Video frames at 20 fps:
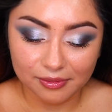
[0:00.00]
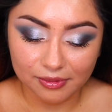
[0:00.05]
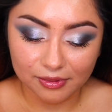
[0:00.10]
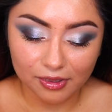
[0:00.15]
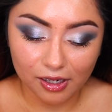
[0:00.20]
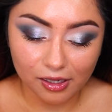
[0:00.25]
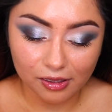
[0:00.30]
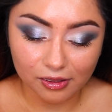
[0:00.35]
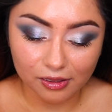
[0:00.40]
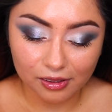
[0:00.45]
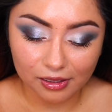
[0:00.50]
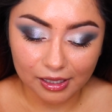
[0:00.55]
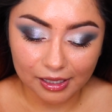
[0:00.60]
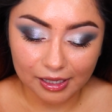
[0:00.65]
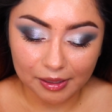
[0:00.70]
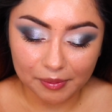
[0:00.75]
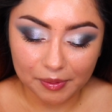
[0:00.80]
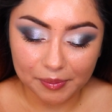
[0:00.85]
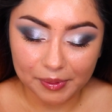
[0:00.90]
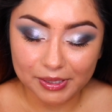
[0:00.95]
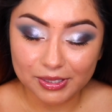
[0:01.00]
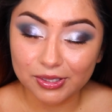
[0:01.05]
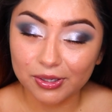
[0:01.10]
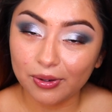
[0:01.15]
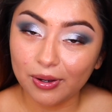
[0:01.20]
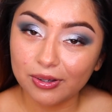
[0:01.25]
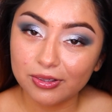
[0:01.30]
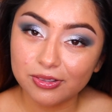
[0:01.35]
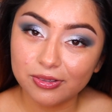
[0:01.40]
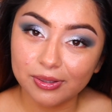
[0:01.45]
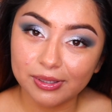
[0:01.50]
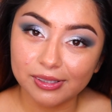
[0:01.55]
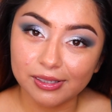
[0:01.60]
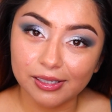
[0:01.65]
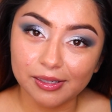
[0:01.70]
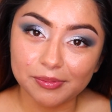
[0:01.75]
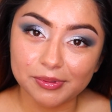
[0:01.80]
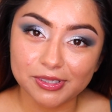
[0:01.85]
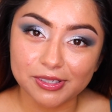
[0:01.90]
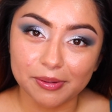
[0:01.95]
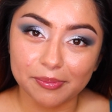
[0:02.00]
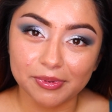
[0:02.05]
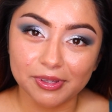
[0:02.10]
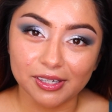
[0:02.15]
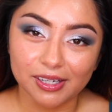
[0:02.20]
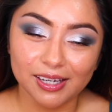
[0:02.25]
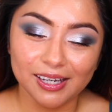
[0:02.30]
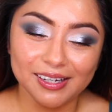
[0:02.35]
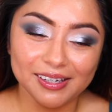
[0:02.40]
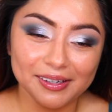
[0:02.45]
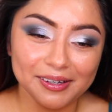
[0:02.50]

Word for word: not look like I'm about to go out to a club or something.